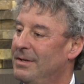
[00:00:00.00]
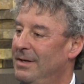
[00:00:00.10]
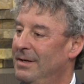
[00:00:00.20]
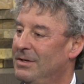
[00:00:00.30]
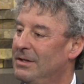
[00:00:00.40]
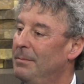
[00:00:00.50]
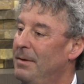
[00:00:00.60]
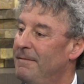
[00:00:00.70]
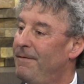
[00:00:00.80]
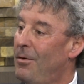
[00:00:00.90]
the slip
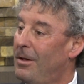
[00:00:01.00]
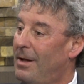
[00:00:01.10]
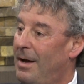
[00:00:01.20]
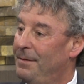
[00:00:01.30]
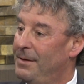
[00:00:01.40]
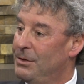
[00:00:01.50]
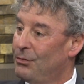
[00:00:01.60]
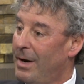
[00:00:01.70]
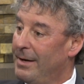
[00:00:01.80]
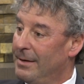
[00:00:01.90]
and fall on the
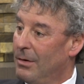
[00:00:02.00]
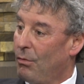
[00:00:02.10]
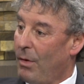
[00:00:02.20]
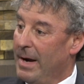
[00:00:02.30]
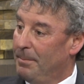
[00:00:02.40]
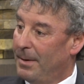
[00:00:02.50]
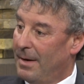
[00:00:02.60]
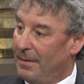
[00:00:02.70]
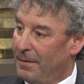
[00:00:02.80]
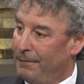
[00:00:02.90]
dreaded grape
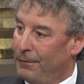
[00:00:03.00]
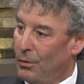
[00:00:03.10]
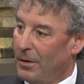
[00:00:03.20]
on the floor.